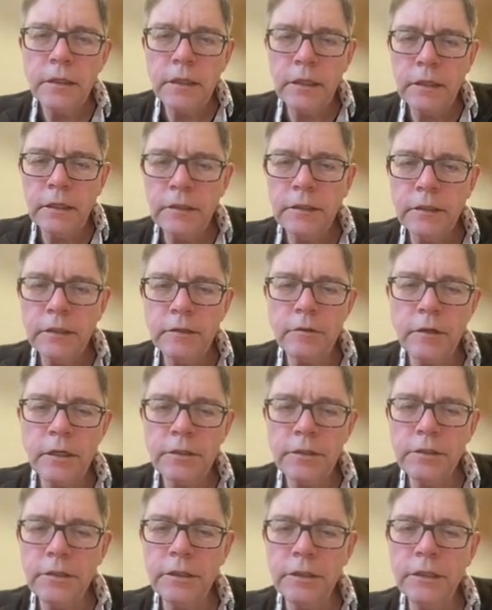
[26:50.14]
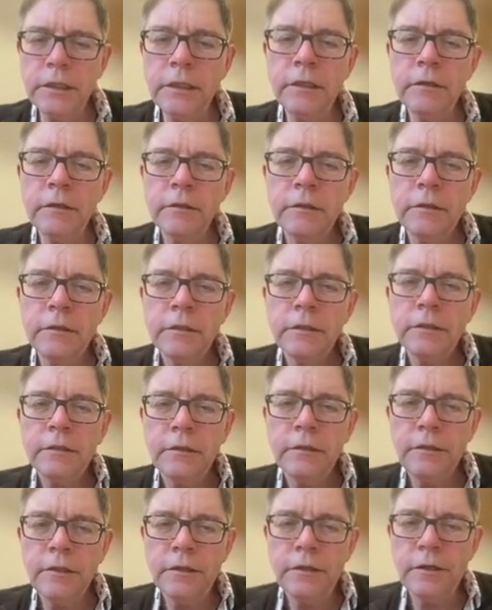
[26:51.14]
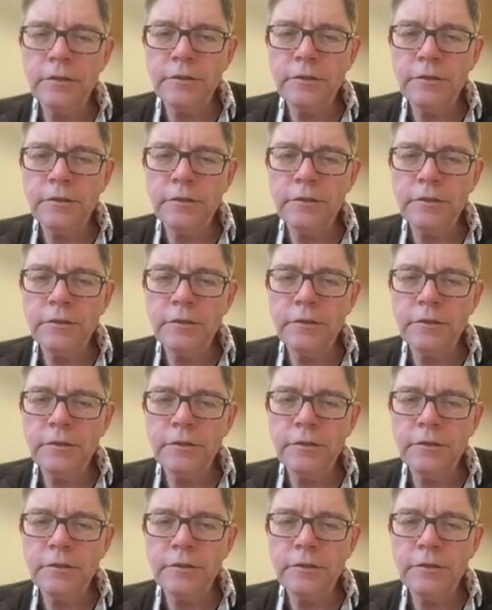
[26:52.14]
And here I see the